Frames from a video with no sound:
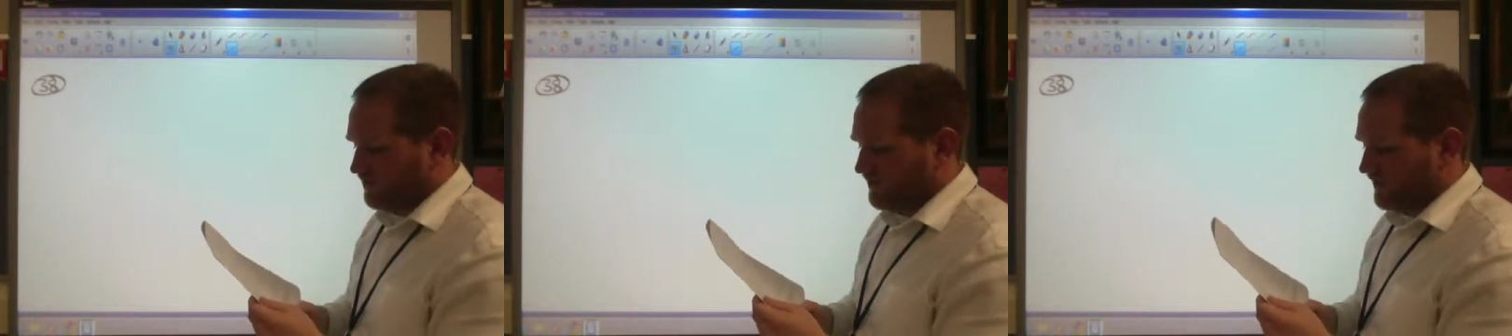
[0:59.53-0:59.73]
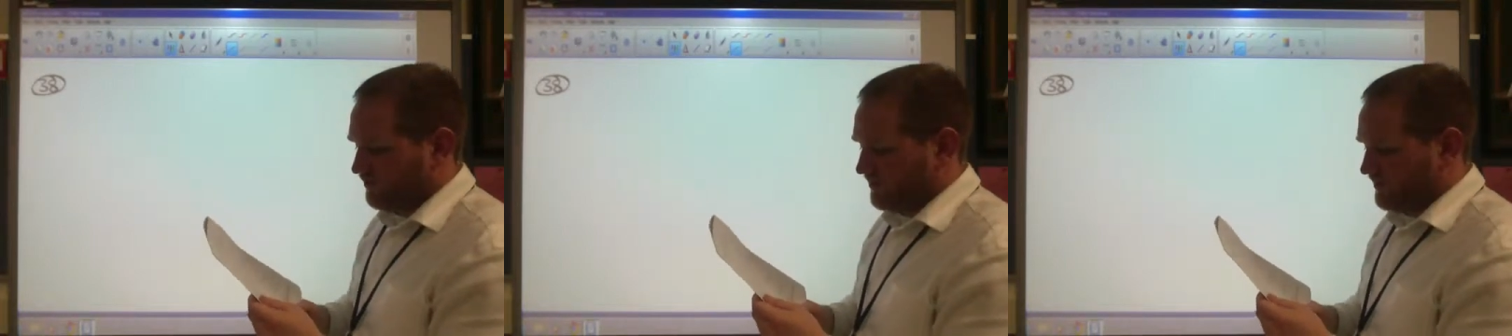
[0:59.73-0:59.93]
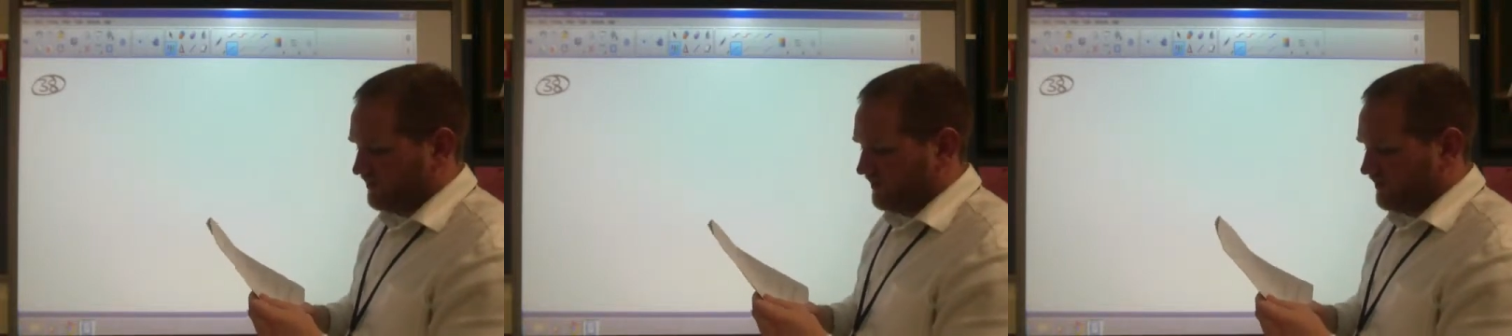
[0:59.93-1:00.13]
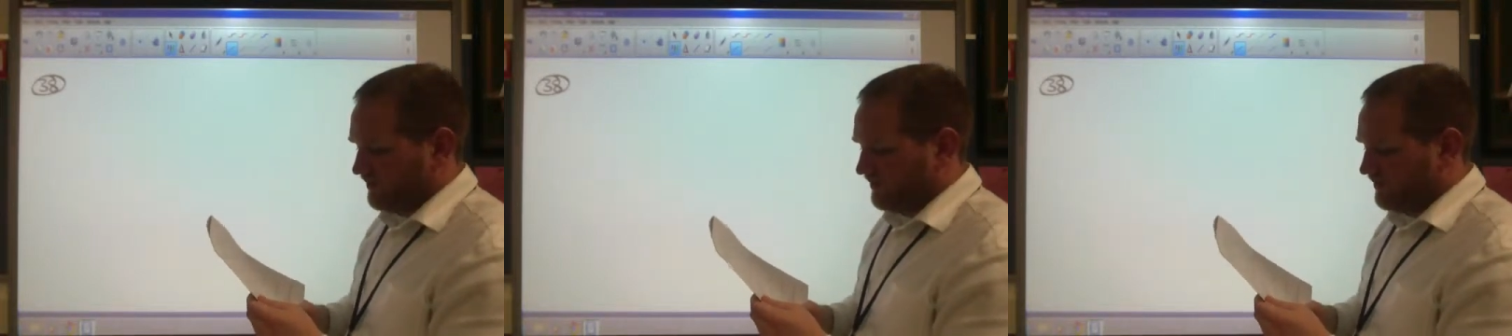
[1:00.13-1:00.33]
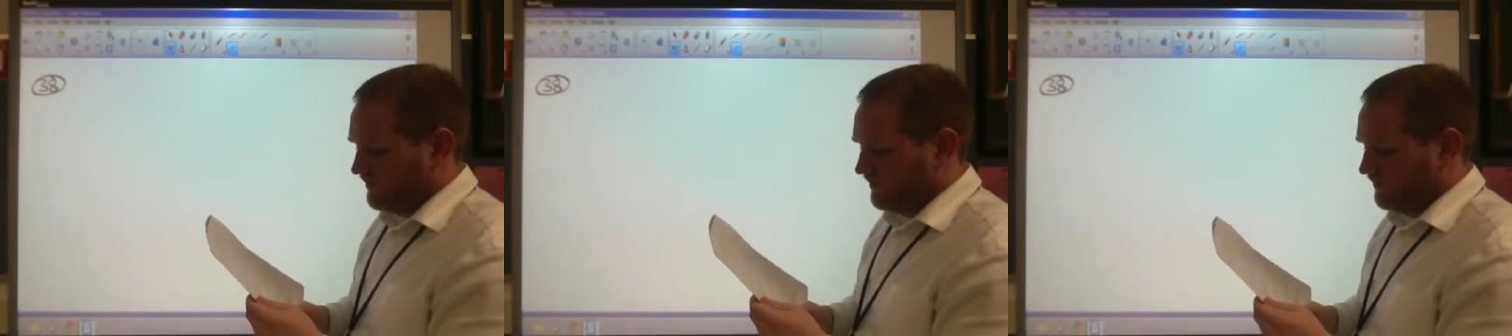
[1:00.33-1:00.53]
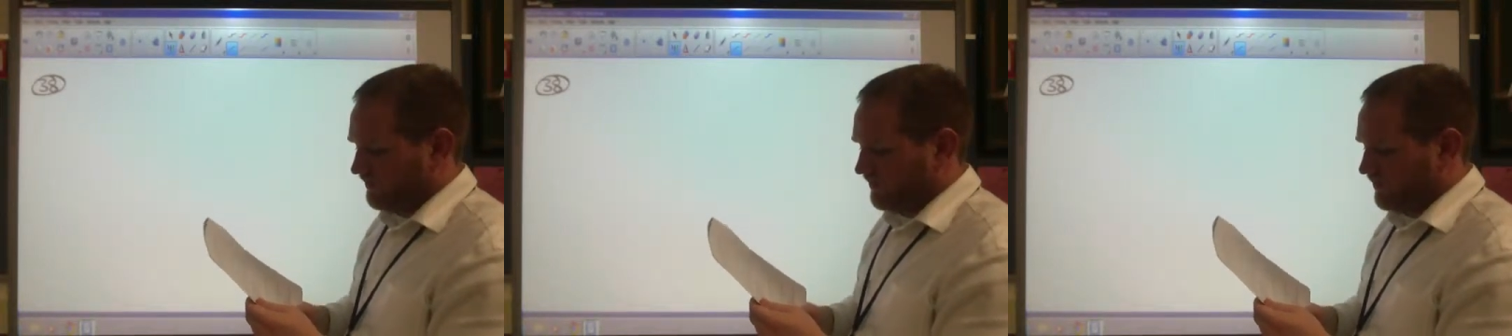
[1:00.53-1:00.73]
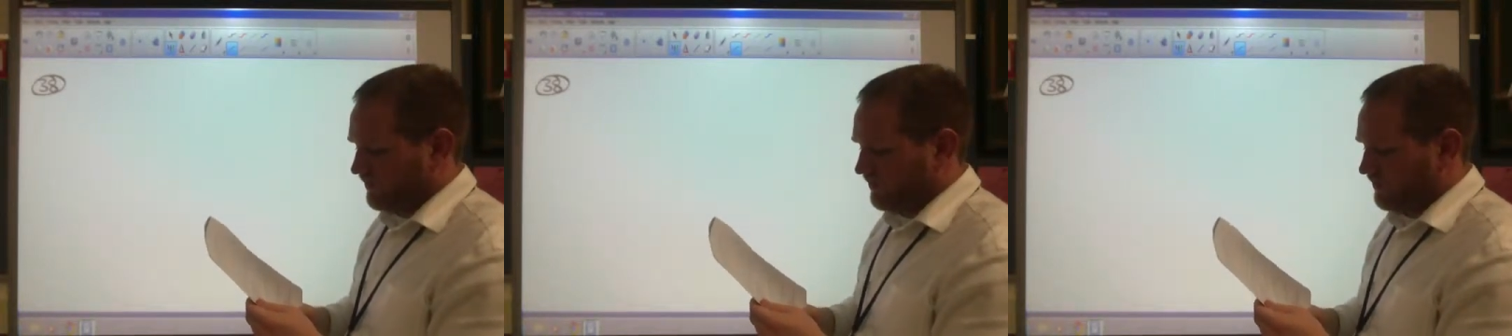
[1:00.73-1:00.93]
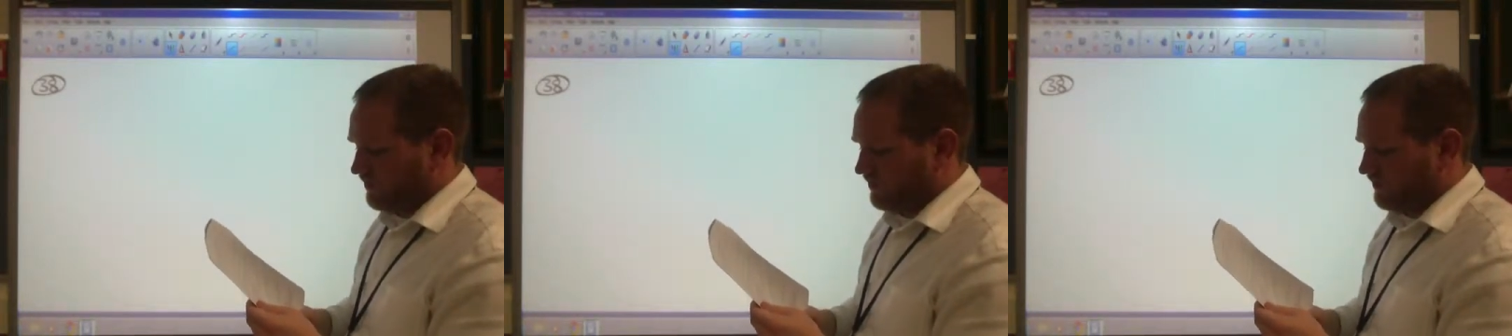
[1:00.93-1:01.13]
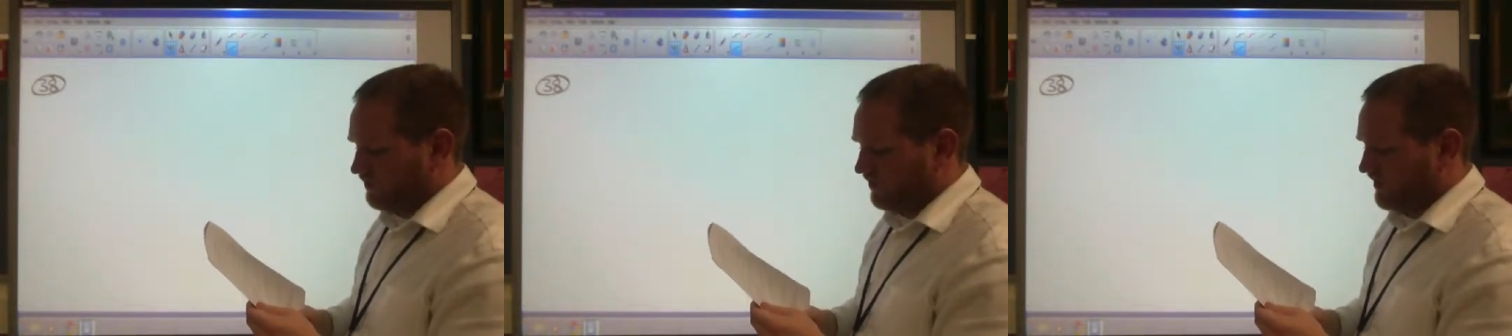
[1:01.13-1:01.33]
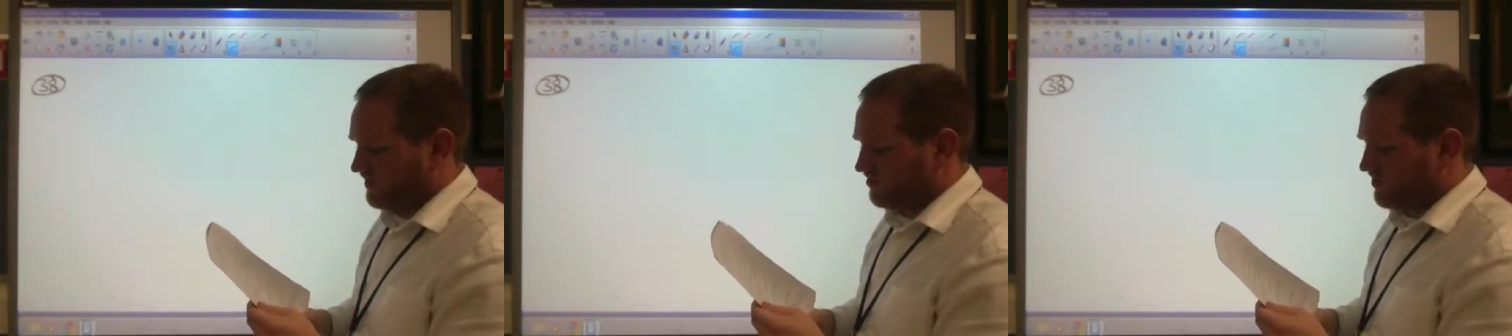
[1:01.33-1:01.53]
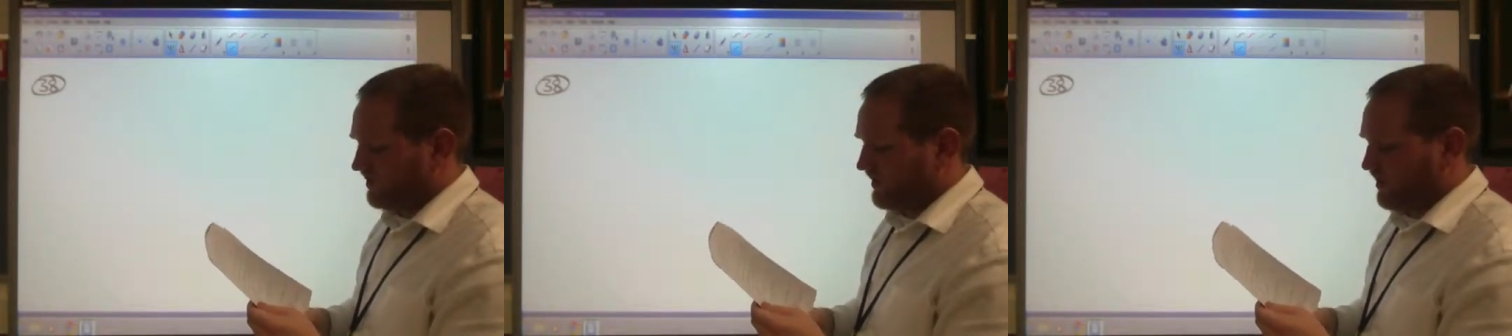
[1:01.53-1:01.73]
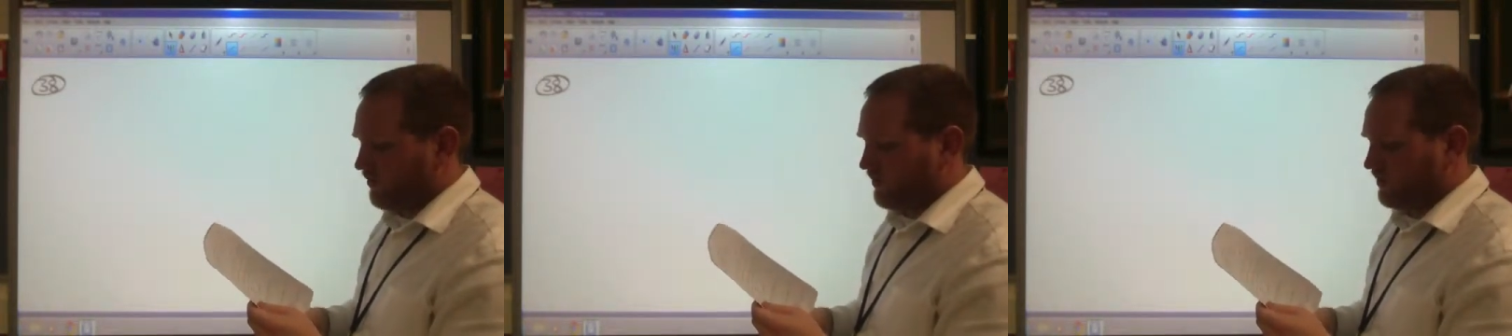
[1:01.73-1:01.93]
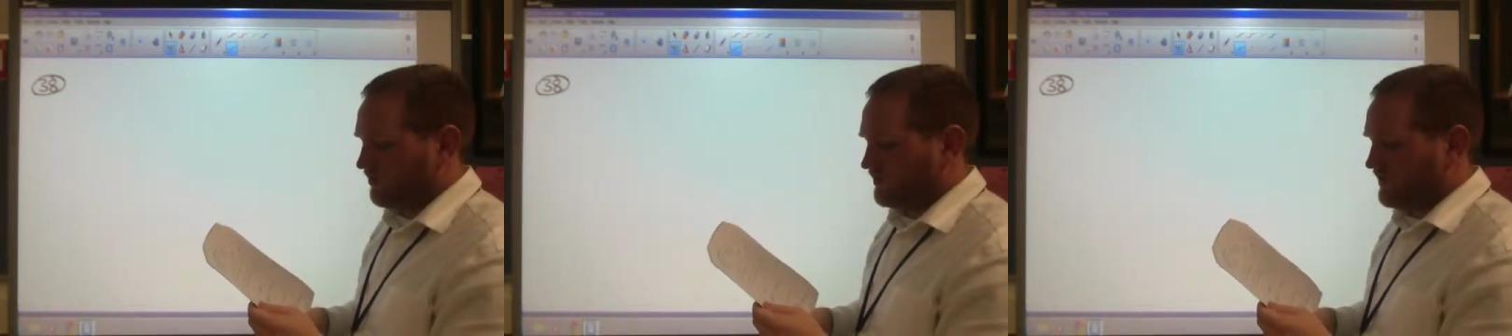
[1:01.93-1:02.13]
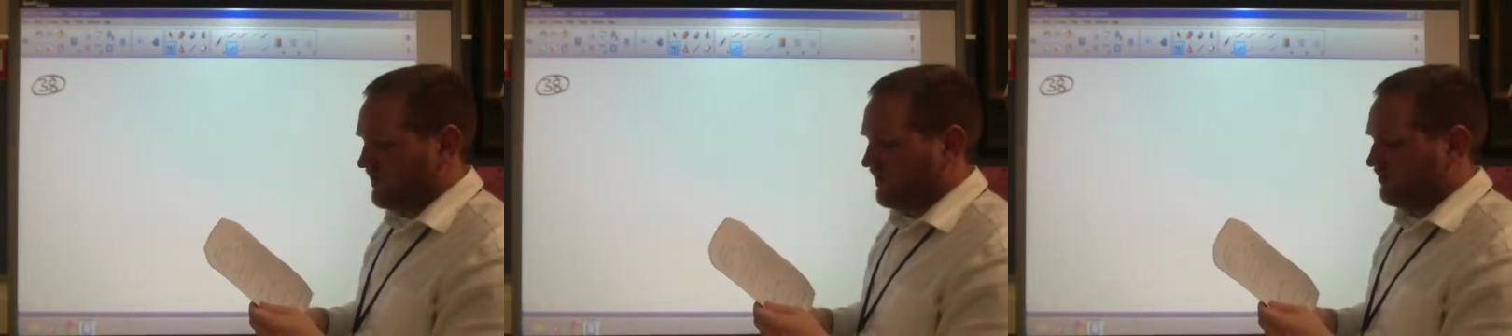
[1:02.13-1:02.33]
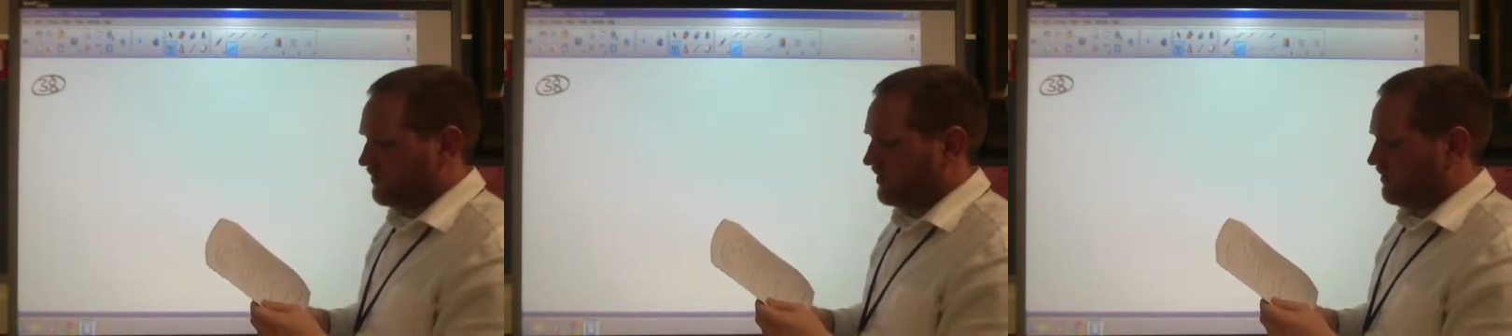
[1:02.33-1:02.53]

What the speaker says: substances. For each to indicate whether it's an element